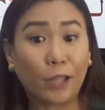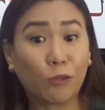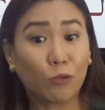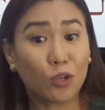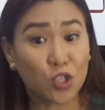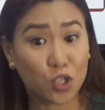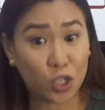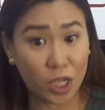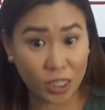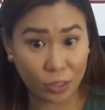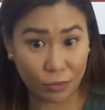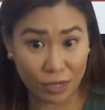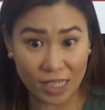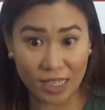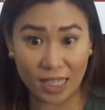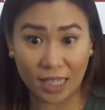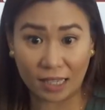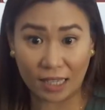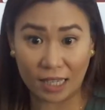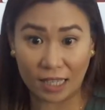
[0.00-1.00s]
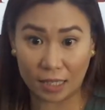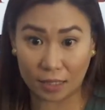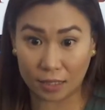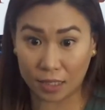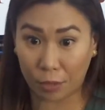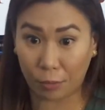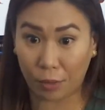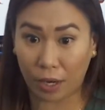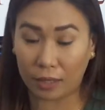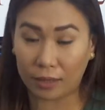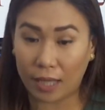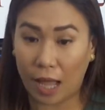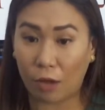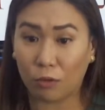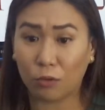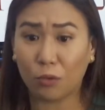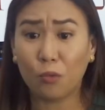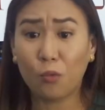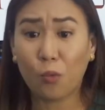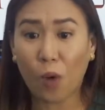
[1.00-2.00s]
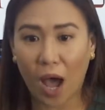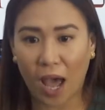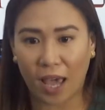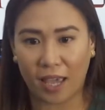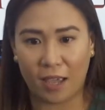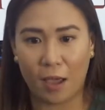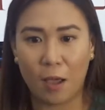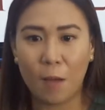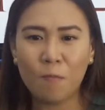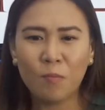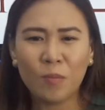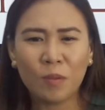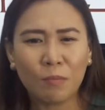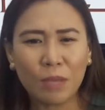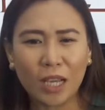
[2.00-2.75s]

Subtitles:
It was just recently that they were allowed. Why?